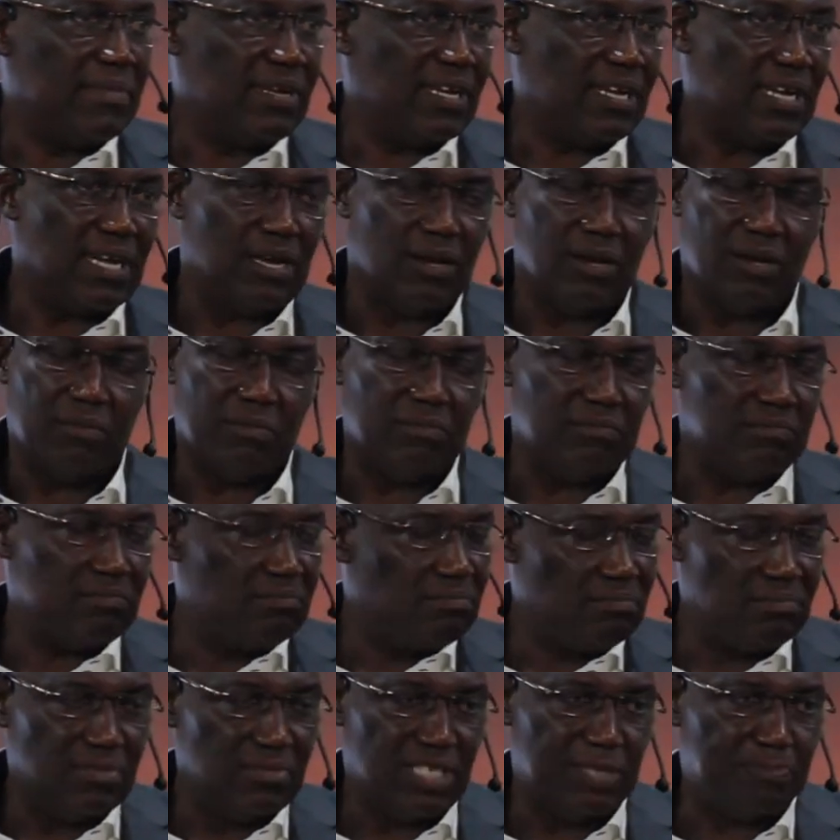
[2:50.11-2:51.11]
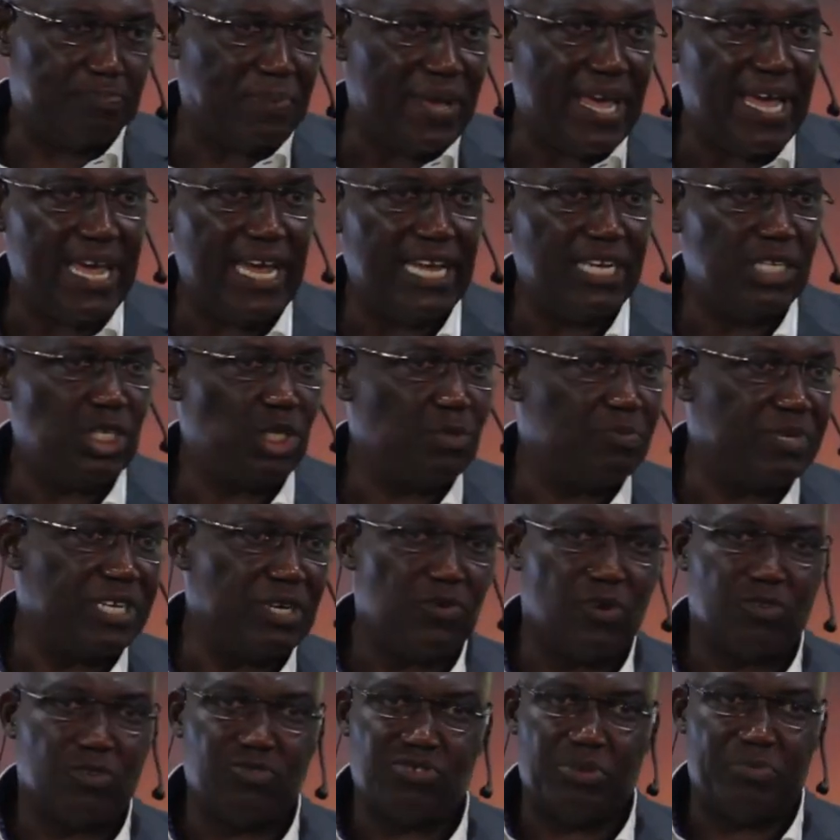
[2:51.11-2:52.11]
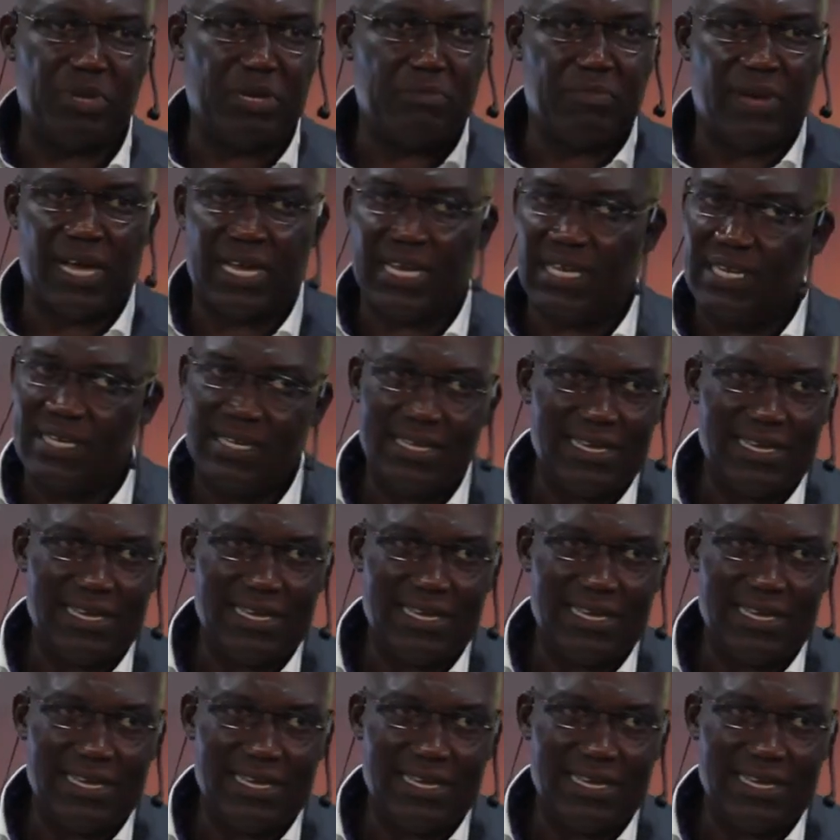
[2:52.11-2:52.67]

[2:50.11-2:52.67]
uh, Spain, should be equal to a Big Mac.